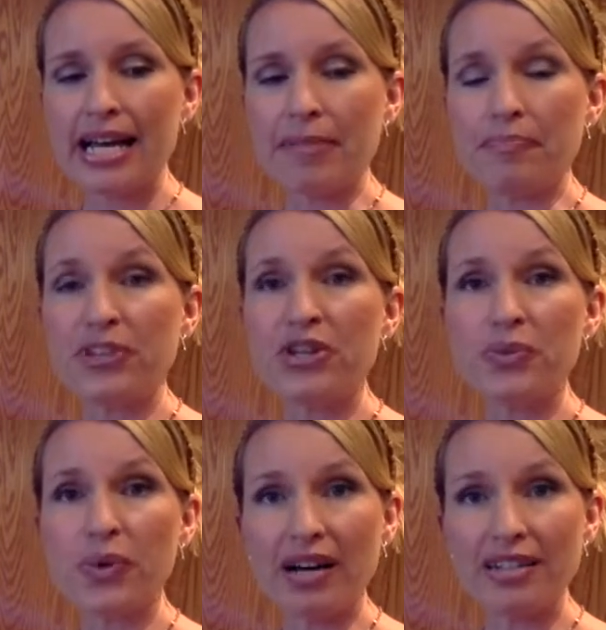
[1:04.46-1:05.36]
You're
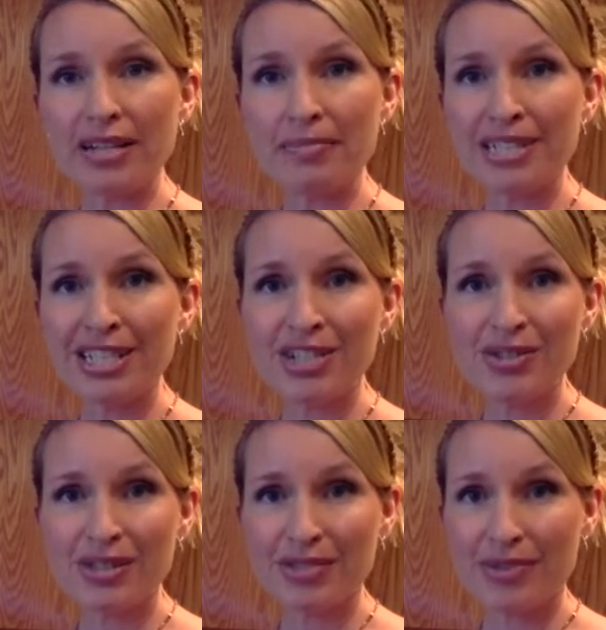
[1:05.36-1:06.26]
welcome to
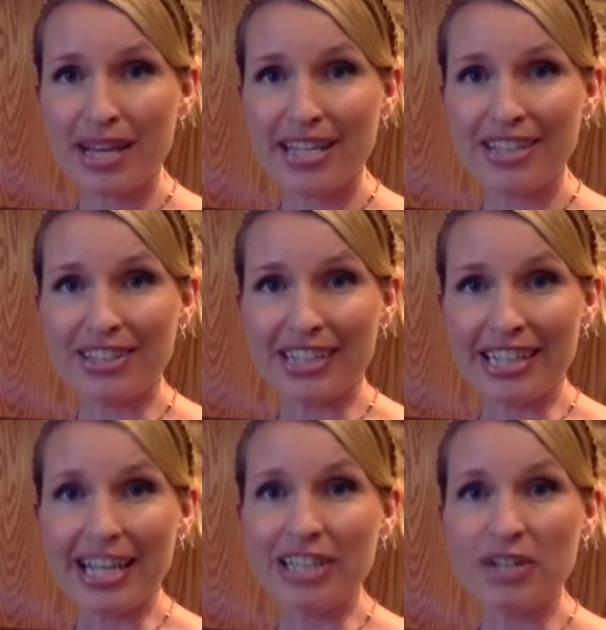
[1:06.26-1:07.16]
use regular
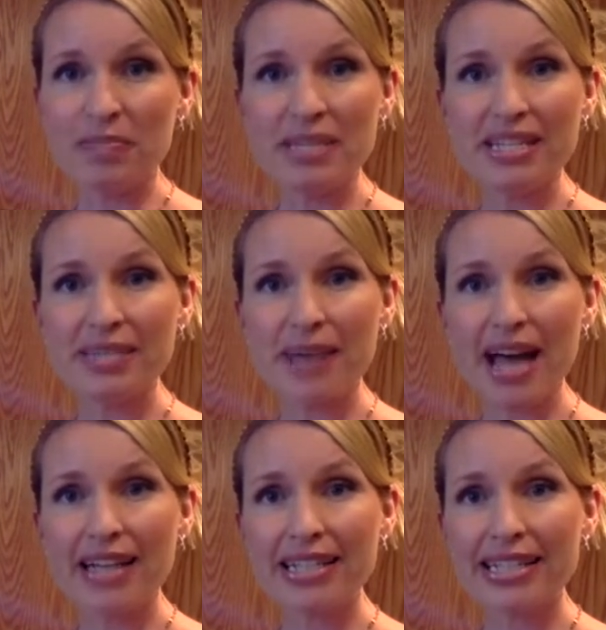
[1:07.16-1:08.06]
yellow
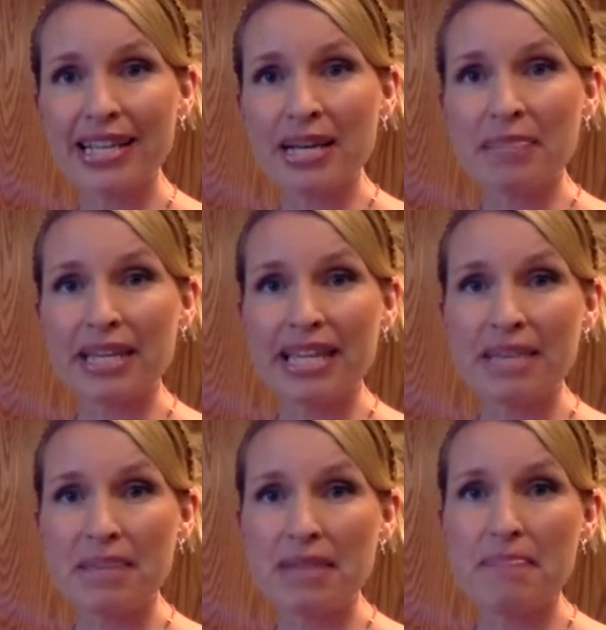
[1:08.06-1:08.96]
beeswax, but keep
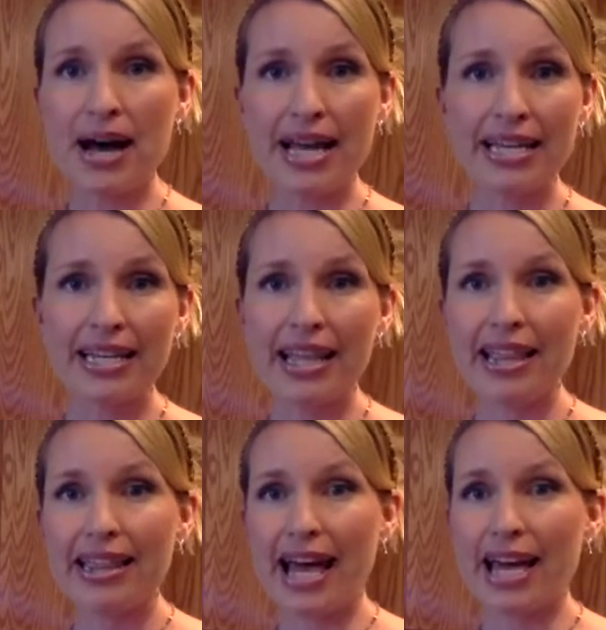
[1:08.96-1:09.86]
in mind
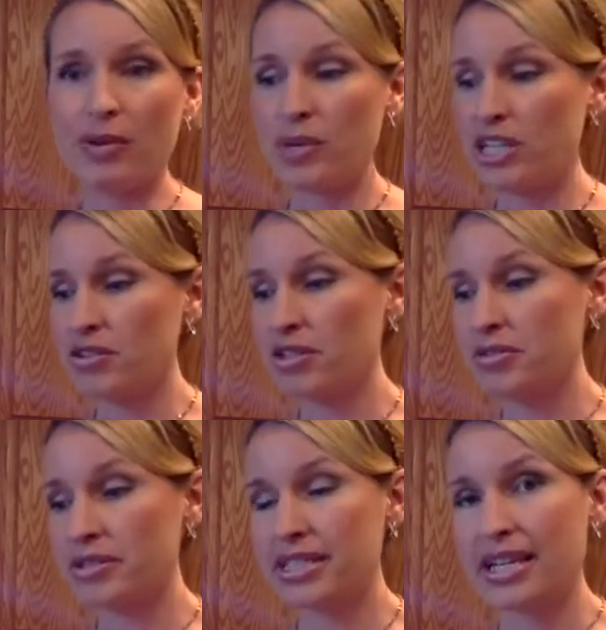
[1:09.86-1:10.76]
that when you
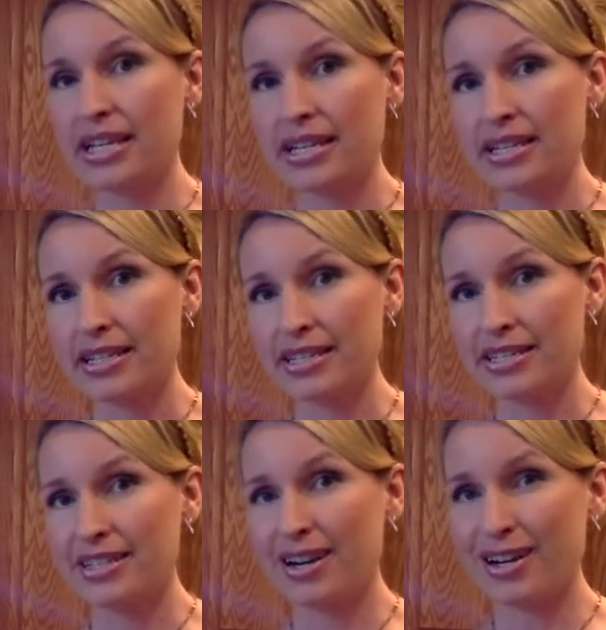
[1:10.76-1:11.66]
use
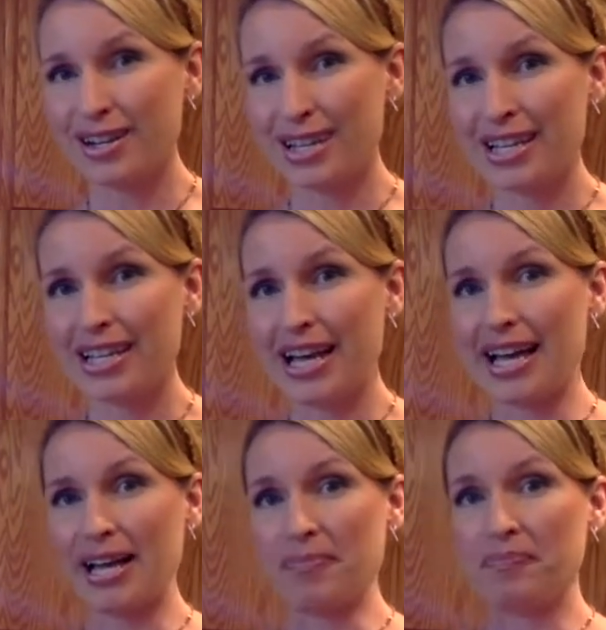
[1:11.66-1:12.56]
dark
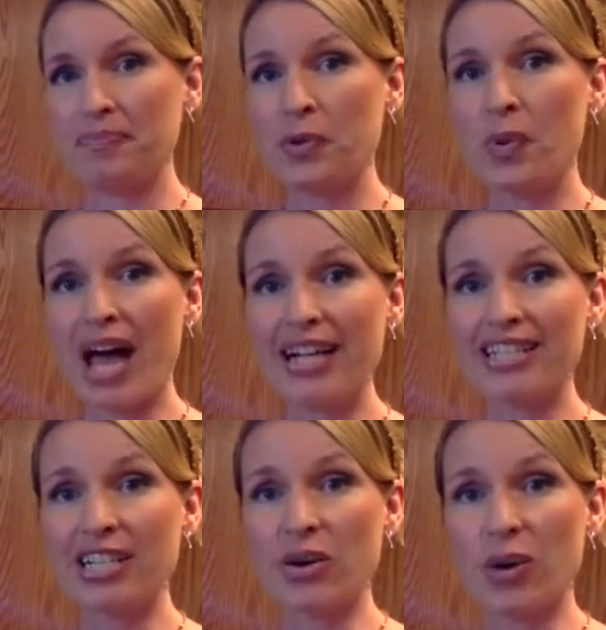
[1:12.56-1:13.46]
wax
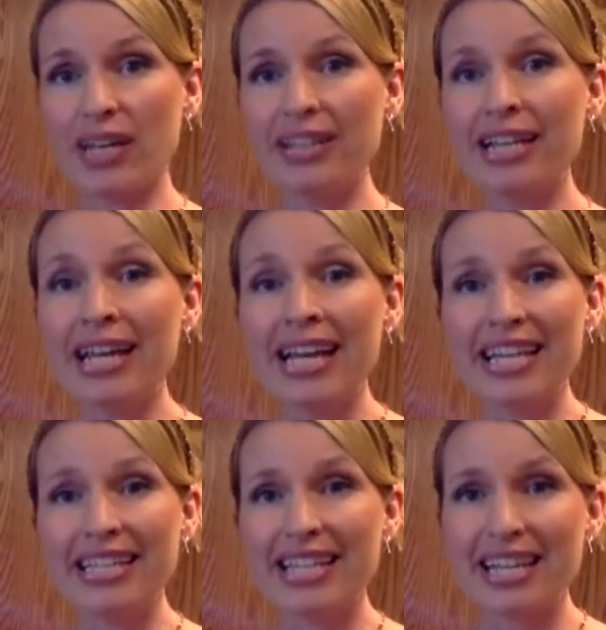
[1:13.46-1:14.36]
and oil,
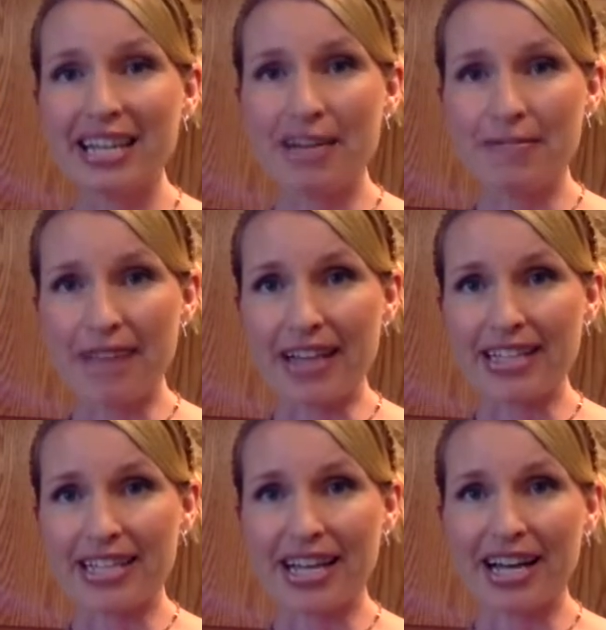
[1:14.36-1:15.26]
it's going to affect
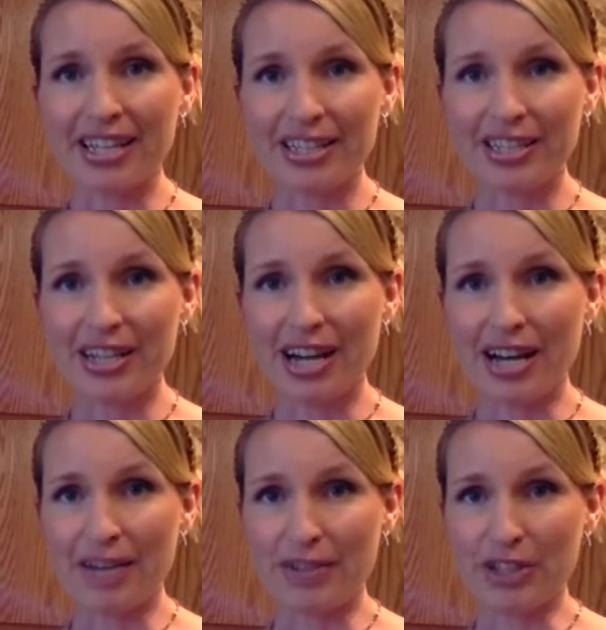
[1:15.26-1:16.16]
the color
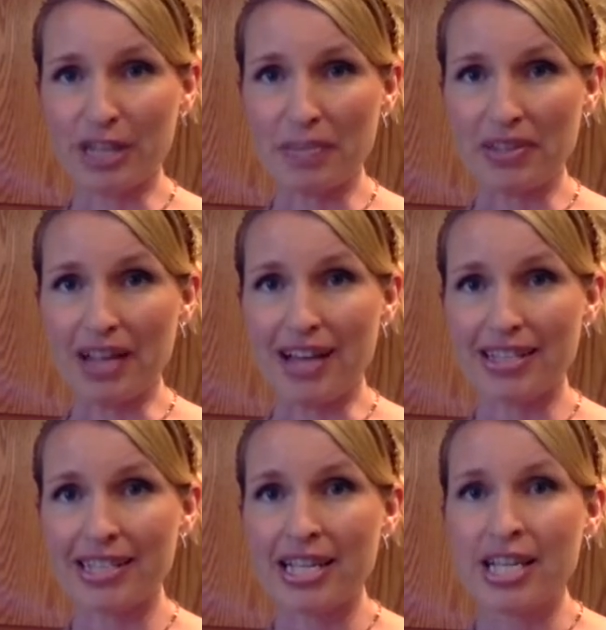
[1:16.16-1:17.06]
of your lip gloss.